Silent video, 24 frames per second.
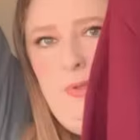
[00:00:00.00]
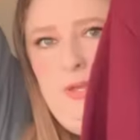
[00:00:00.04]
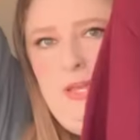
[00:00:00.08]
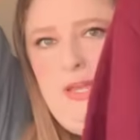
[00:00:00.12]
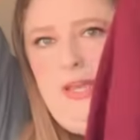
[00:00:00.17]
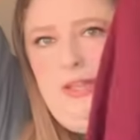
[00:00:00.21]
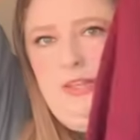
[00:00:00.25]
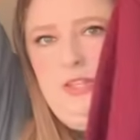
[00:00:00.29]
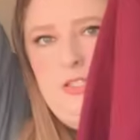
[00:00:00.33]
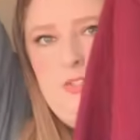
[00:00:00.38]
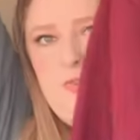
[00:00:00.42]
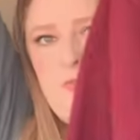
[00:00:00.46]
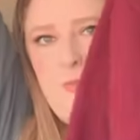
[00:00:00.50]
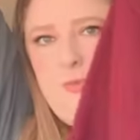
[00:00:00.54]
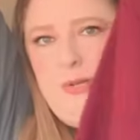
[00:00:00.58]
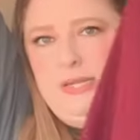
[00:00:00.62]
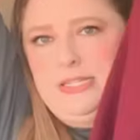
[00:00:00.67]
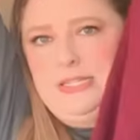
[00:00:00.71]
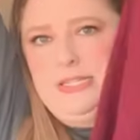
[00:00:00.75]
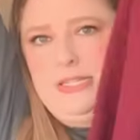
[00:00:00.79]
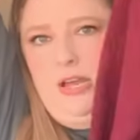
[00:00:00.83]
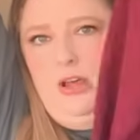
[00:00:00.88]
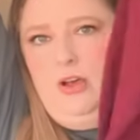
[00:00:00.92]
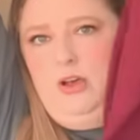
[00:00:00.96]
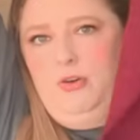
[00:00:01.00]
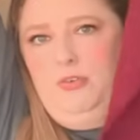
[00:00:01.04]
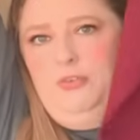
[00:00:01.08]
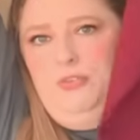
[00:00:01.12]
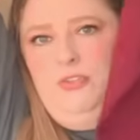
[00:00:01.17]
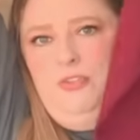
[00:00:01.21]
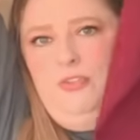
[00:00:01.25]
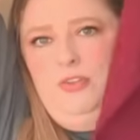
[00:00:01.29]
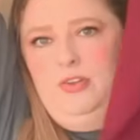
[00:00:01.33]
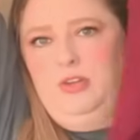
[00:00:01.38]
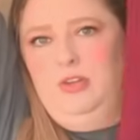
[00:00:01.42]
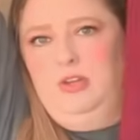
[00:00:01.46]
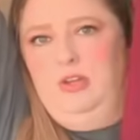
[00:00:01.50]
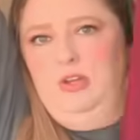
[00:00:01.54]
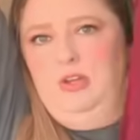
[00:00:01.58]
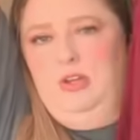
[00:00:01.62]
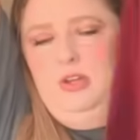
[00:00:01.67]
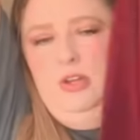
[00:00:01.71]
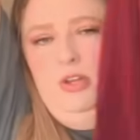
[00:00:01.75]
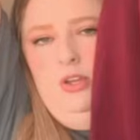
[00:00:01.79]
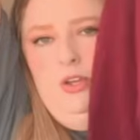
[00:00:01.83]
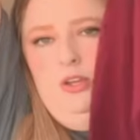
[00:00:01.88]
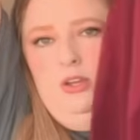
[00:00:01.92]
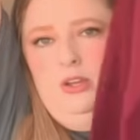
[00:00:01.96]
got this for myself.
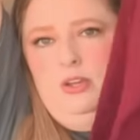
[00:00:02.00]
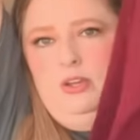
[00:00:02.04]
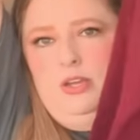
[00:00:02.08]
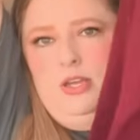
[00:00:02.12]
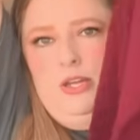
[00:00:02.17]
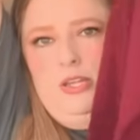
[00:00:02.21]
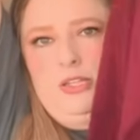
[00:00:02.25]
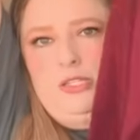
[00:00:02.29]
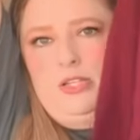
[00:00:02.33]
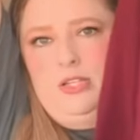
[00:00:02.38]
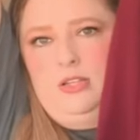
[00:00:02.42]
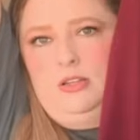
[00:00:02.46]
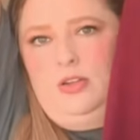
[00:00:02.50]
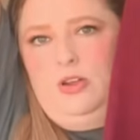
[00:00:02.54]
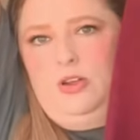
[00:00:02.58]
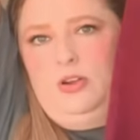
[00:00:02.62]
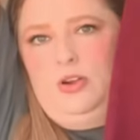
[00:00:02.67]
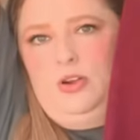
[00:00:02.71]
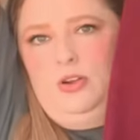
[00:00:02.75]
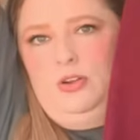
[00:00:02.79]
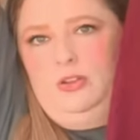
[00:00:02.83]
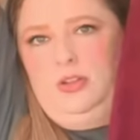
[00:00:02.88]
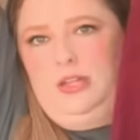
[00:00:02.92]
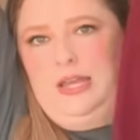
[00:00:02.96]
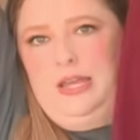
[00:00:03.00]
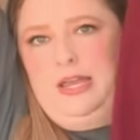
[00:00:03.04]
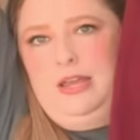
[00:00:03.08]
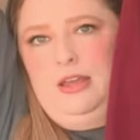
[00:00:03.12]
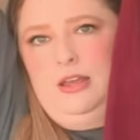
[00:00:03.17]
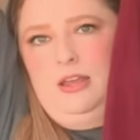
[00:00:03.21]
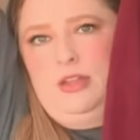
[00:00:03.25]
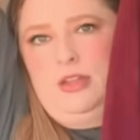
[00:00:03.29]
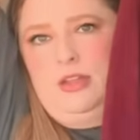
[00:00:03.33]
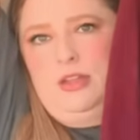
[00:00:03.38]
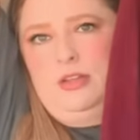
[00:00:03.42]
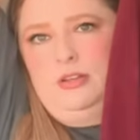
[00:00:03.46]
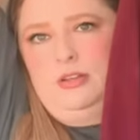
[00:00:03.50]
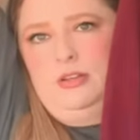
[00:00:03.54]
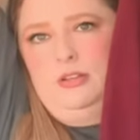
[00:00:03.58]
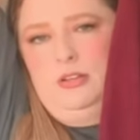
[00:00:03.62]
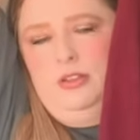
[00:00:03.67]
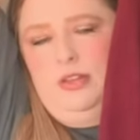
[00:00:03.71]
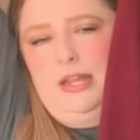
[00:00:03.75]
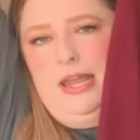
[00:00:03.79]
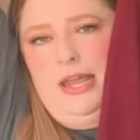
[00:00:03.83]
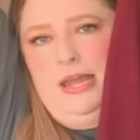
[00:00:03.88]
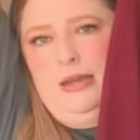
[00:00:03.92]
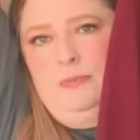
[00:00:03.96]
It is a longer length
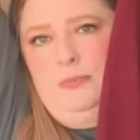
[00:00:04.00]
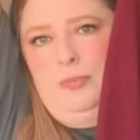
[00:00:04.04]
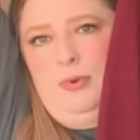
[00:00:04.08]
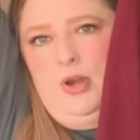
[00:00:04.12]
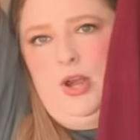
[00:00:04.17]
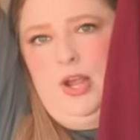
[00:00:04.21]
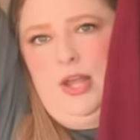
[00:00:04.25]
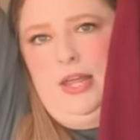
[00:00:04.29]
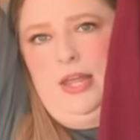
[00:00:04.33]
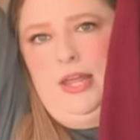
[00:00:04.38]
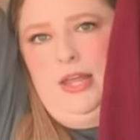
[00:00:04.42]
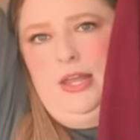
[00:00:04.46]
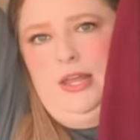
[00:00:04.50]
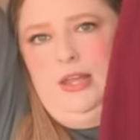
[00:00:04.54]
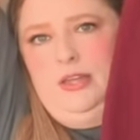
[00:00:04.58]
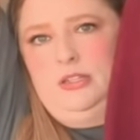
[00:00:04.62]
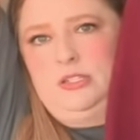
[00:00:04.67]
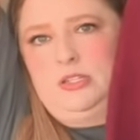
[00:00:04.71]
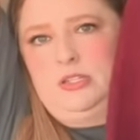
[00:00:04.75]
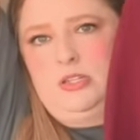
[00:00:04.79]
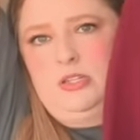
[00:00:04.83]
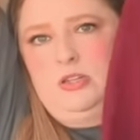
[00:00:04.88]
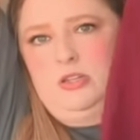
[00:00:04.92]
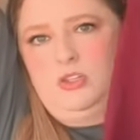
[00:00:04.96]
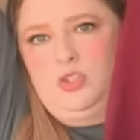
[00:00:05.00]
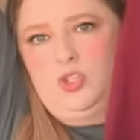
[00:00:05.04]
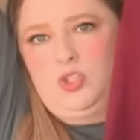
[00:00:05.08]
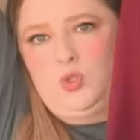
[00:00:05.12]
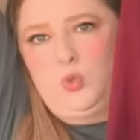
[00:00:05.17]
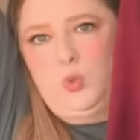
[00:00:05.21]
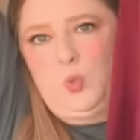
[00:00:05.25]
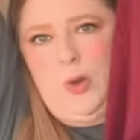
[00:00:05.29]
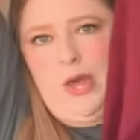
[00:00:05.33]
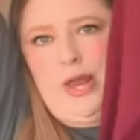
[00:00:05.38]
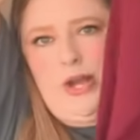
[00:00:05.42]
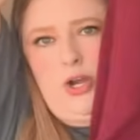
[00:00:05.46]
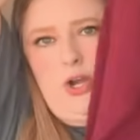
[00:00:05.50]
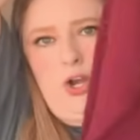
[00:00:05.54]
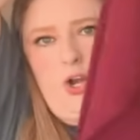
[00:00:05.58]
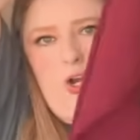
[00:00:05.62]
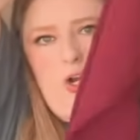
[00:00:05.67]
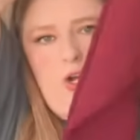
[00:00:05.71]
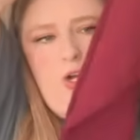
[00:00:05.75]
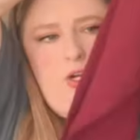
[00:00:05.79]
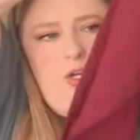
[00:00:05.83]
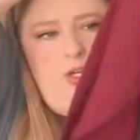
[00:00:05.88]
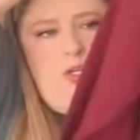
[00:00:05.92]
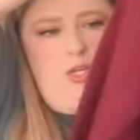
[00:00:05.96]
Lane Bryant
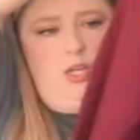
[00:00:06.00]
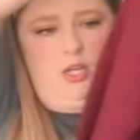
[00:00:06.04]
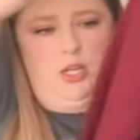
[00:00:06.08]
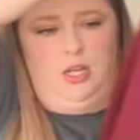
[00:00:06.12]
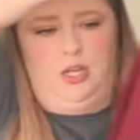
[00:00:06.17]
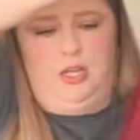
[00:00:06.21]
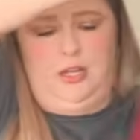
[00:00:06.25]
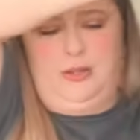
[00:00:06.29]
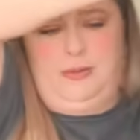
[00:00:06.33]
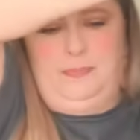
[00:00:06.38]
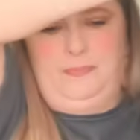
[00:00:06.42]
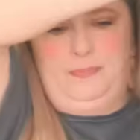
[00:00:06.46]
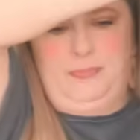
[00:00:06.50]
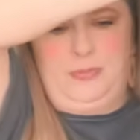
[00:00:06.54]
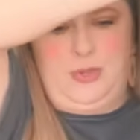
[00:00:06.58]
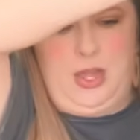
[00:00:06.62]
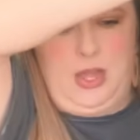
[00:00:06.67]
sweater. I